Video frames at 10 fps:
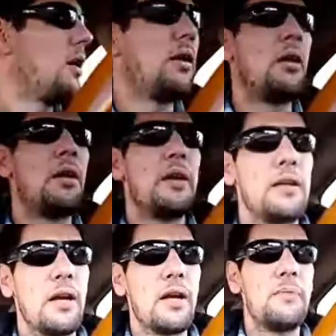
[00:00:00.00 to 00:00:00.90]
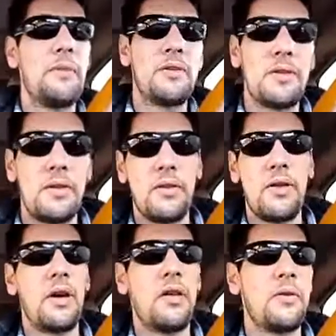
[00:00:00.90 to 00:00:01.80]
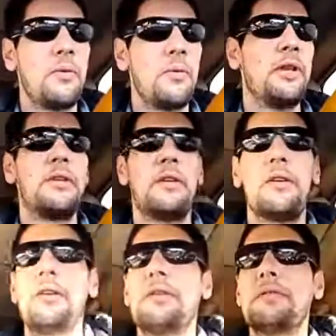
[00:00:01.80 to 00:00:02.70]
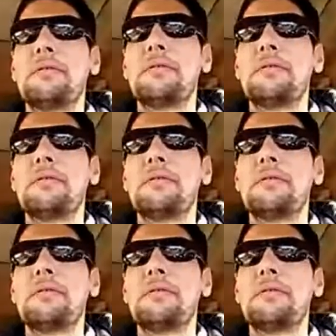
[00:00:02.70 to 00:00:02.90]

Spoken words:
I kind of meant to go the other way. Darn it.